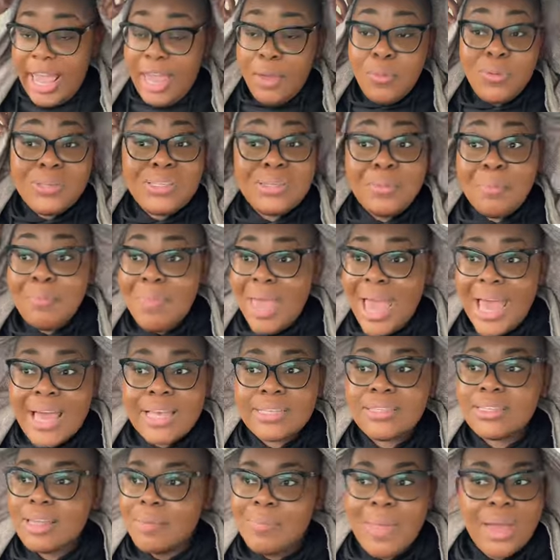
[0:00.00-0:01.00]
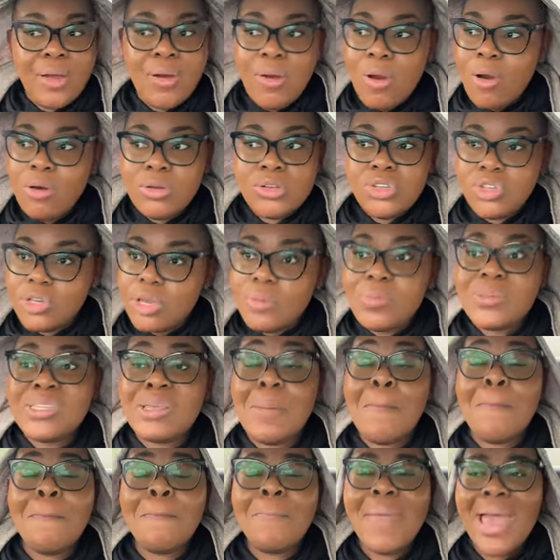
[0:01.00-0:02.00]
It was a mess. I'm not gonna hold you. It
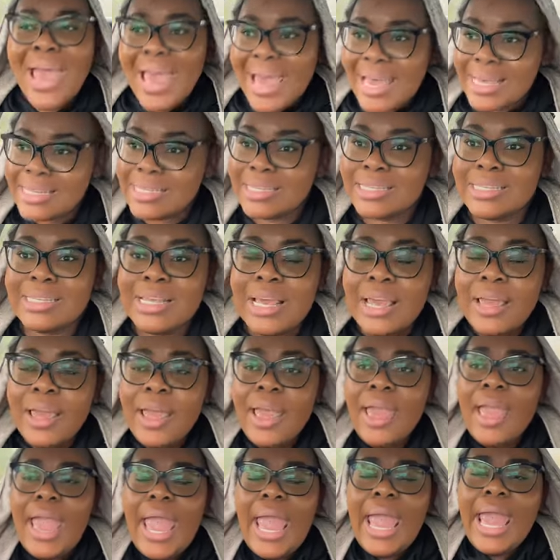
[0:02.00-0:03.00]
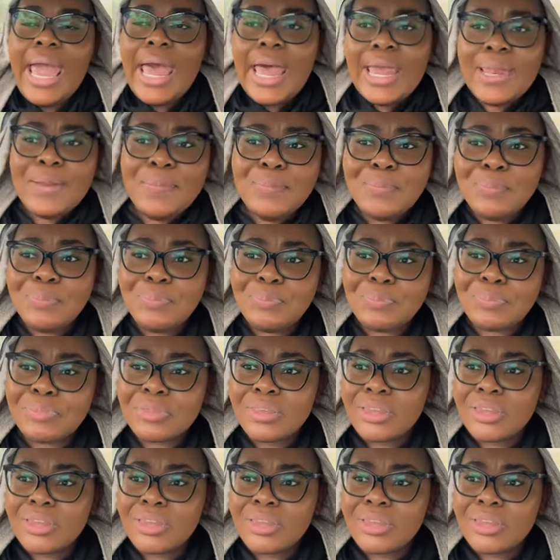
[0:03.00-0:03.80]
was a mess. And